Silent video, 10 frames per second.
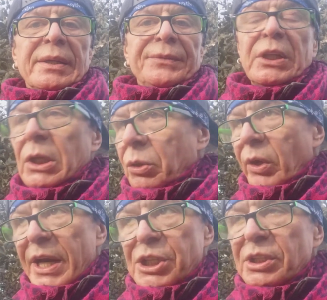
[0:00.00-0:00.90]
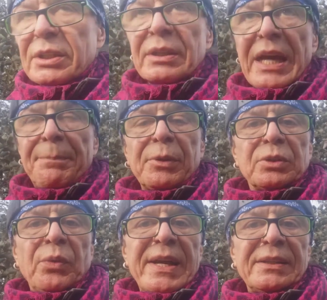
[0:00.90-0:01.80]
The inauguration didn't happen
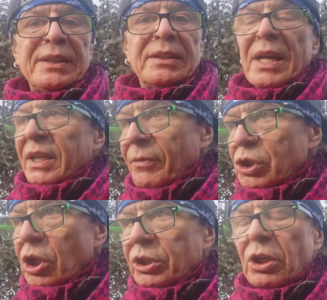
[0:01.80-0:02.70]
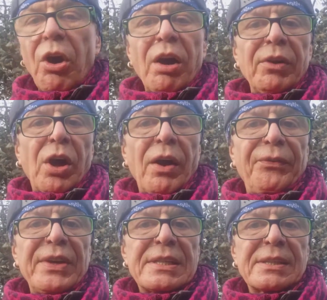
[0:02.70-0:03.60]
20. He was not in the Oval
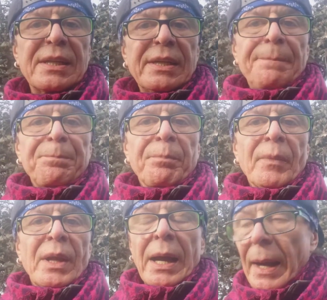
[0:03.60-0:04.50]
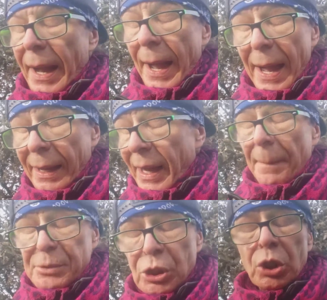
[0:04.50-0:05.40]
Office.
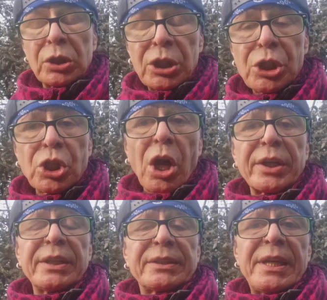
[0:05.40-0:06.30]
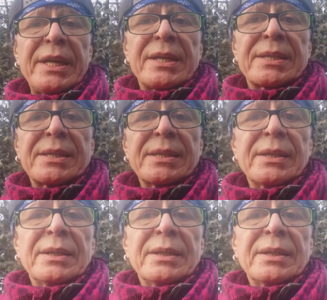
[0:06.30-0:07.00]
Absolutely shocking things.